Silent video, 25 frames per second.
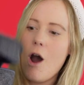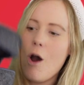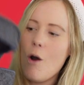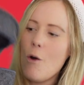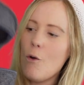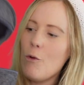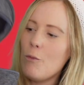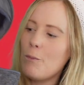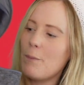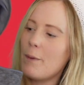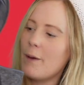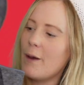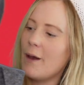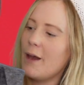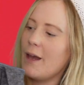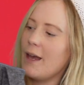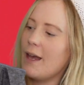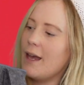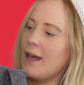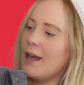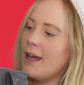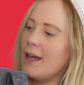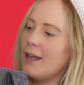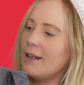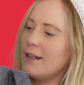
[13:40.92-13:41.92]

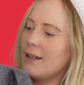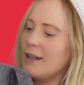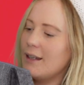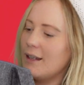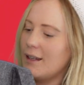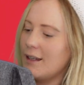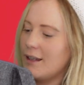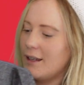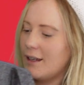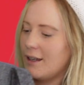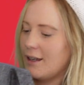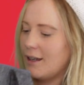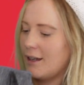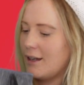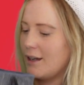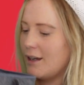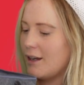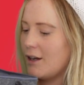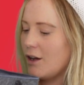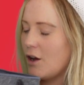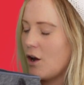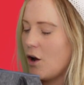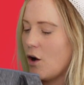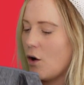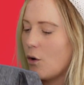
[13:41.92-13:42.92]
open.
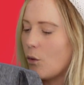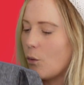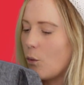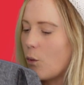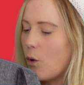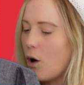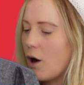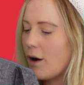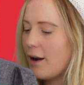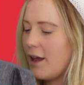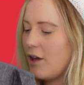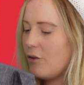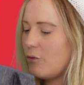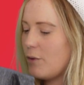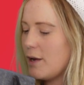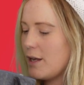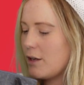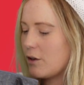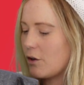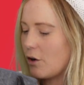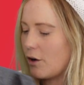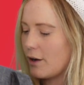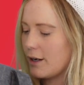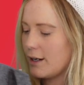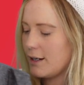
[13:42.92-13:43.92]
What have we
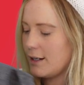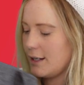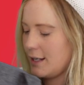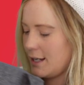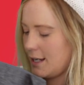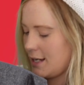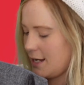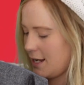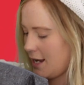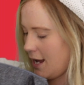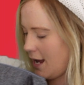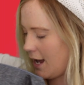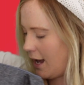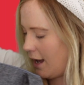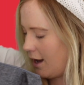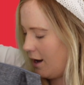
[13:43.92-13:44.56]
got in here?